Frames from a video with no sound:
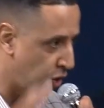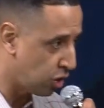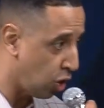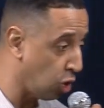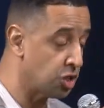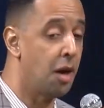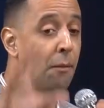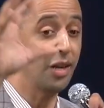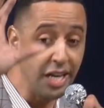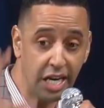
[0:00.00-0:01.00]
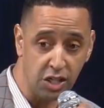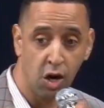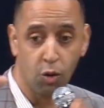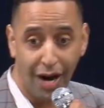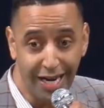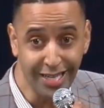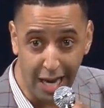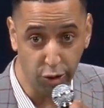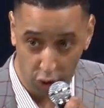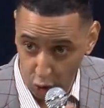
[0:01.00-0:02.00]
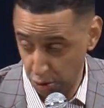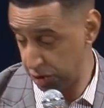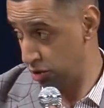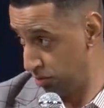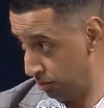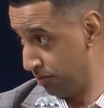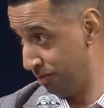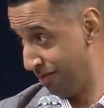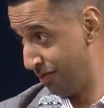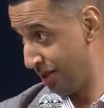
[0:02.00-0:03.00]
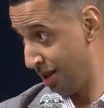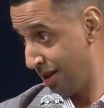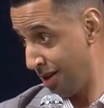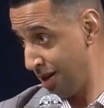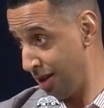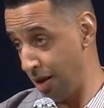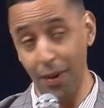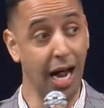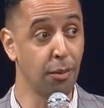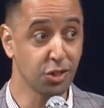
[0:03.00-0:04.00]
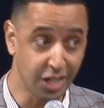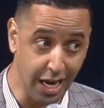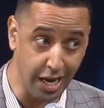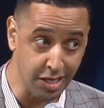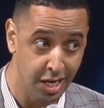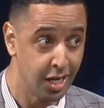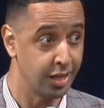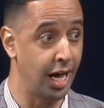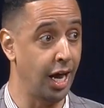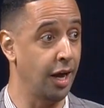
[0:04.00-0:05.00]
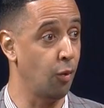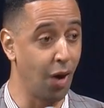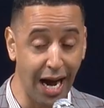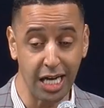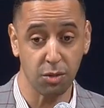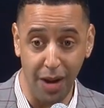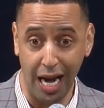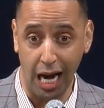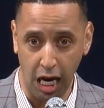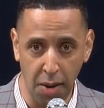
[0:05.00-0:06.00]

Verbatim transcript: your goals. Please write down goals. The Bible says that a wise man